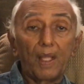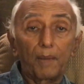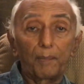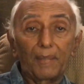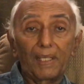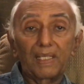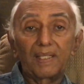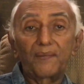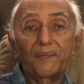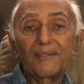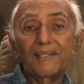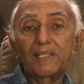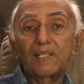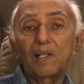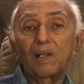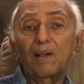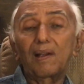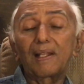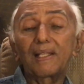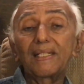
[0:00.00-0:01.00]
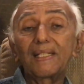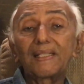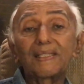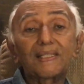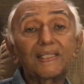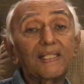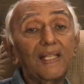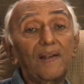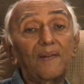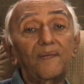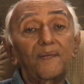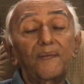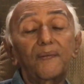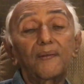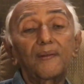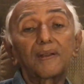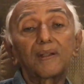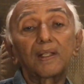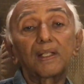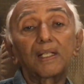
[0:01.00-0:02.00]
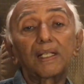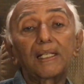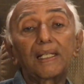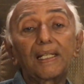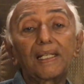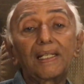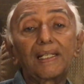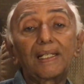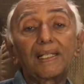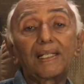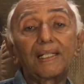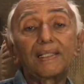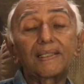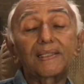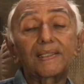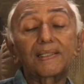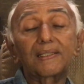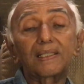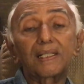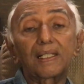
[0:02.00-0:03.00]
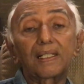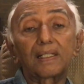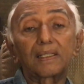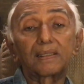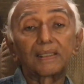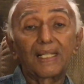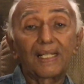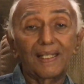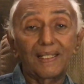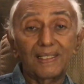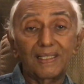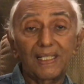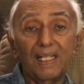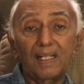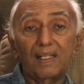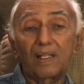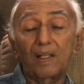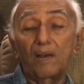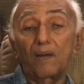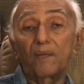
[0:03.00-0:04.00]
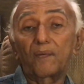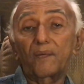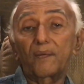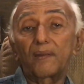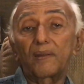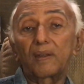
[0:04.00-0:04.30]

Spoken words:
but the physiology itself is the result of